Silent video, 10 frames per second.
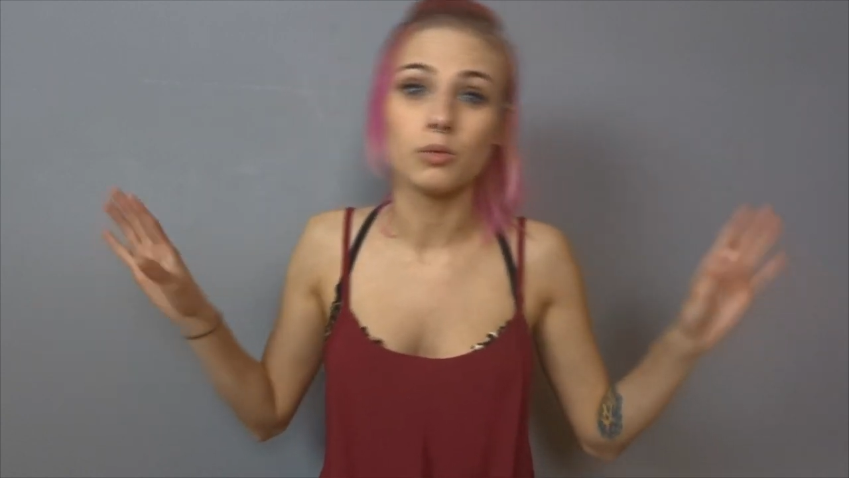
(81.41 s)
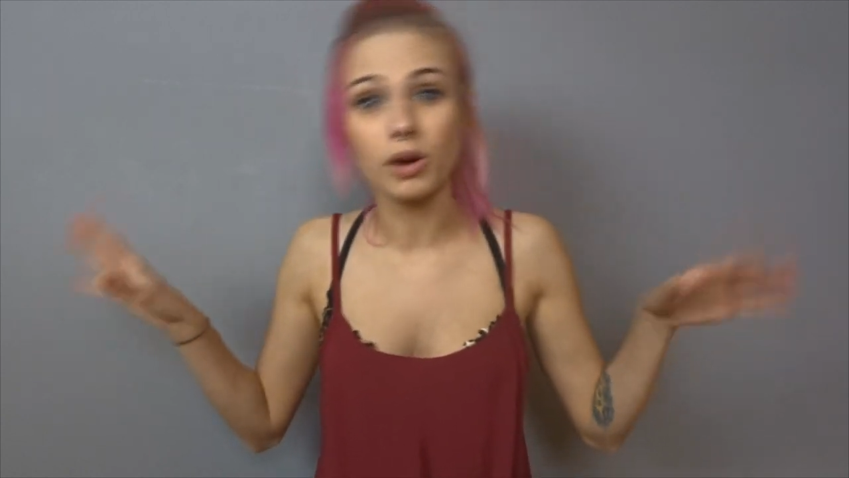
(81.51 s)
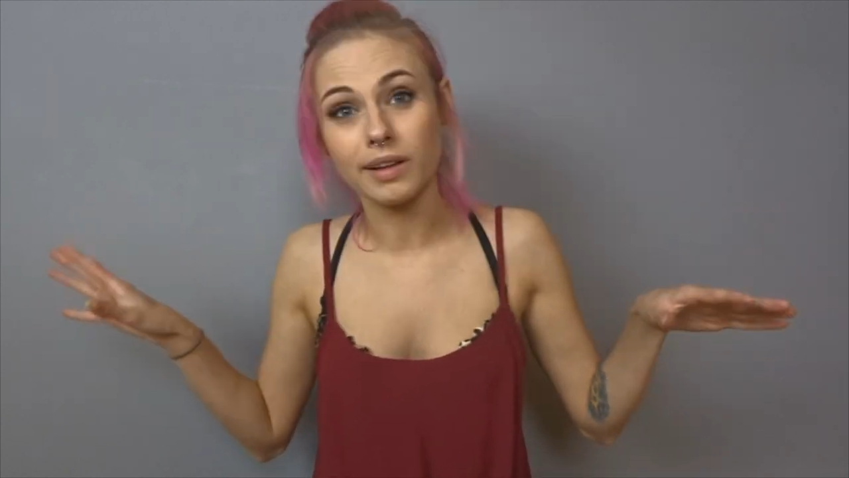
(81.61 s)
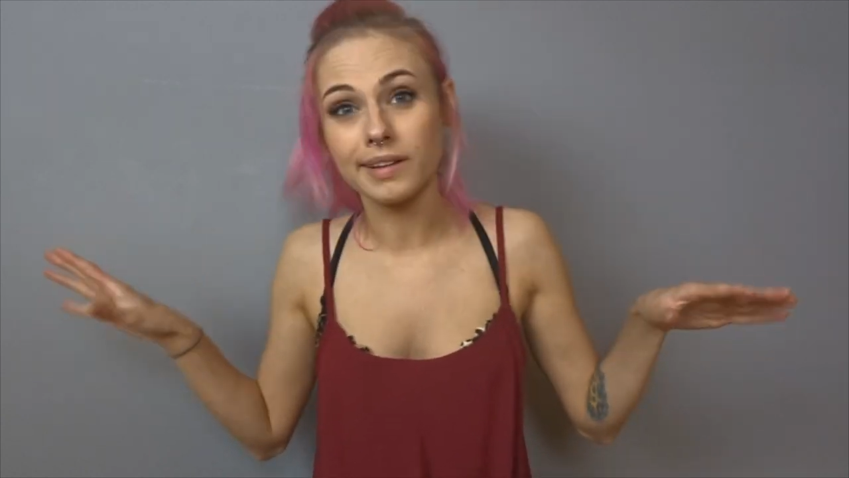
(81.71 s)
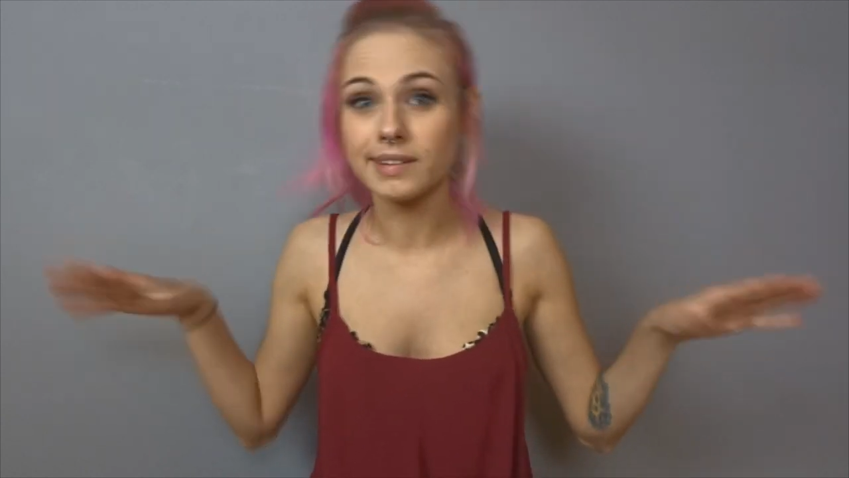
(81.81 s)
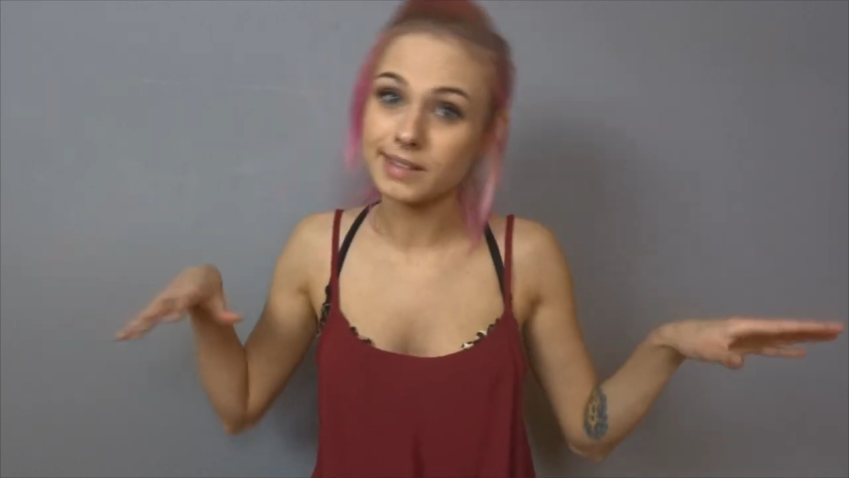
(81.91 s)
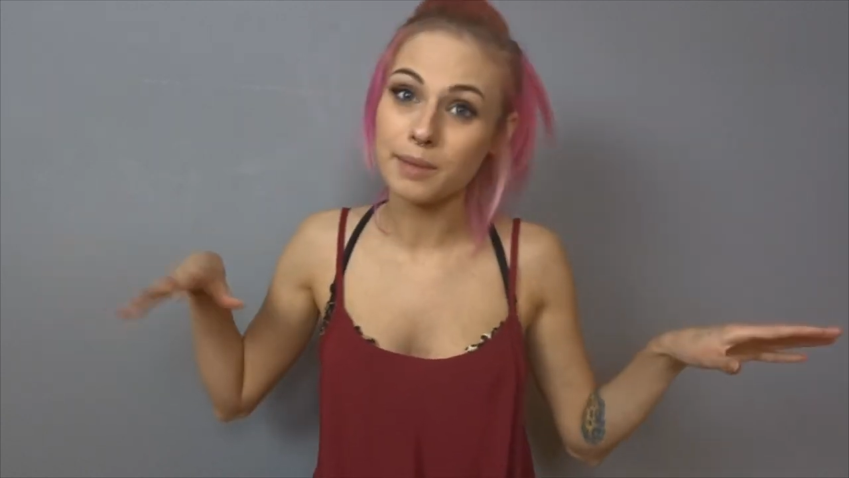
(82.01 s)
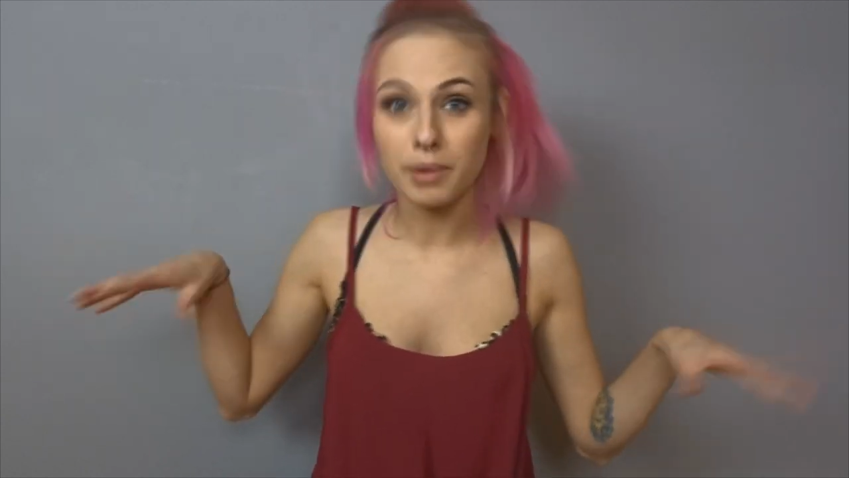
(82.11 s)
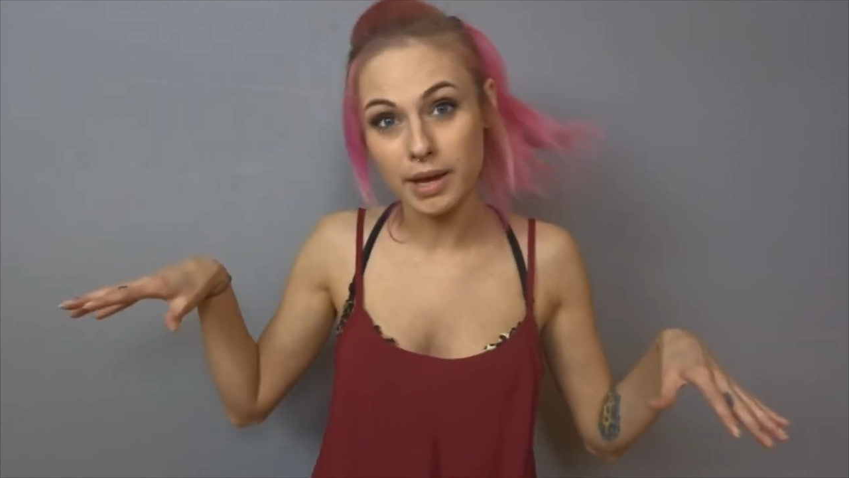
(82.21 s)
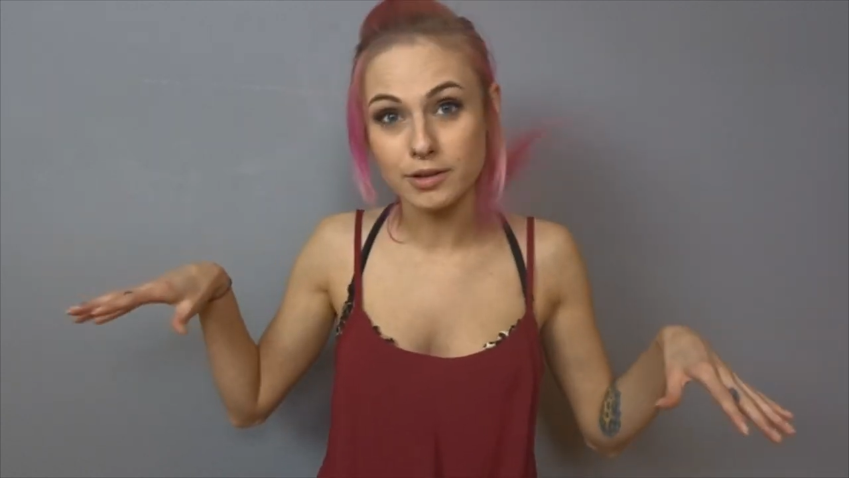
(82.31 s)
we're all on the
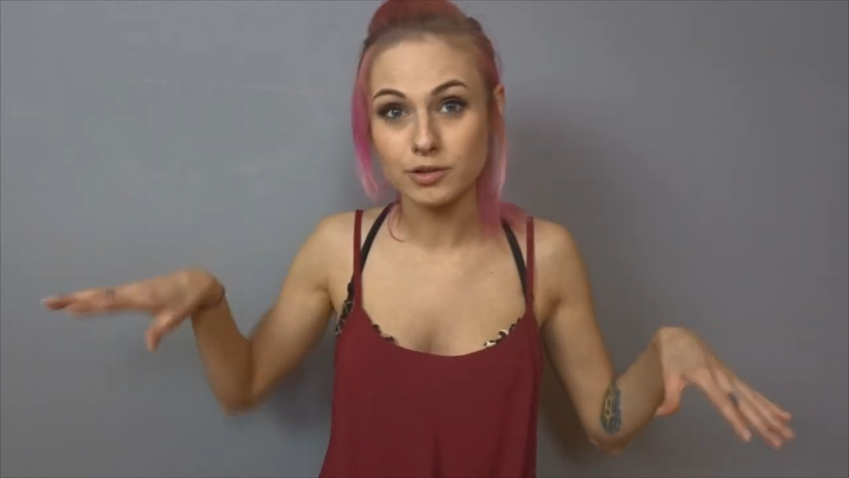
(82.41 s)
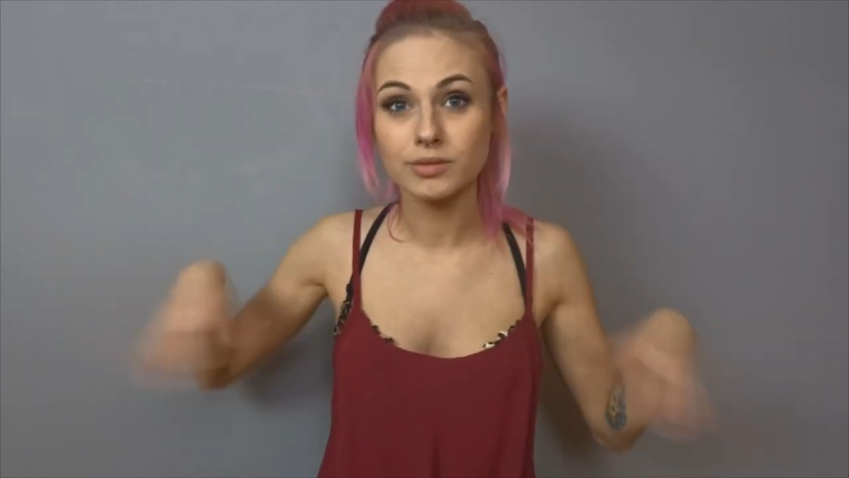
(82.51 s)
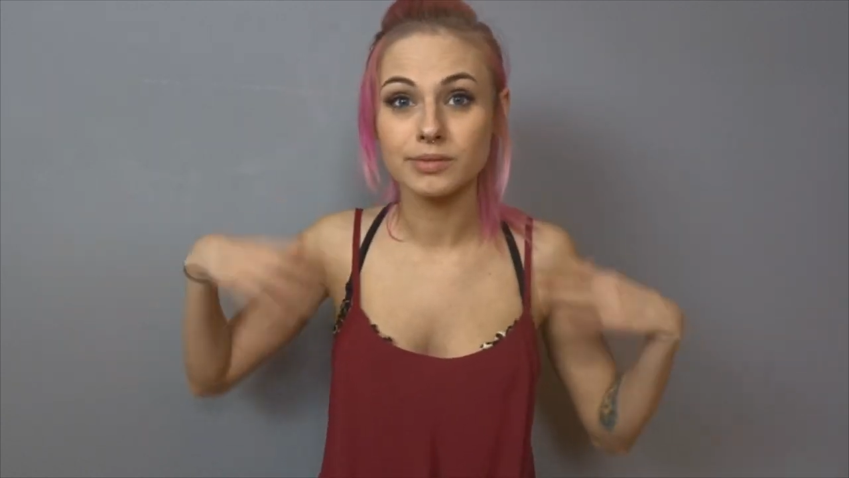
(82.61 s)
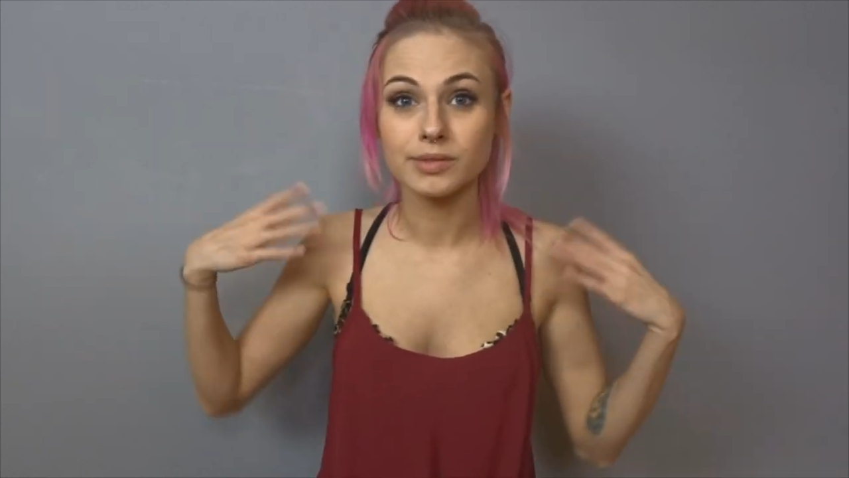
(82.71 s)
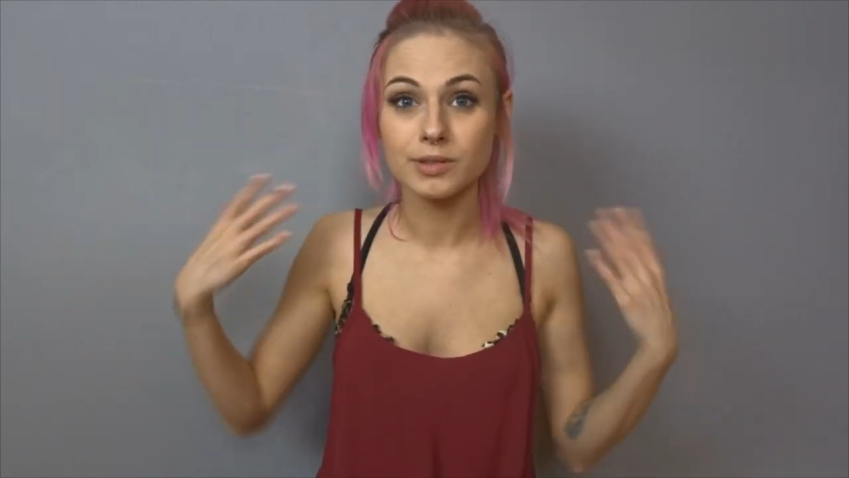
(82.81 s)
same page.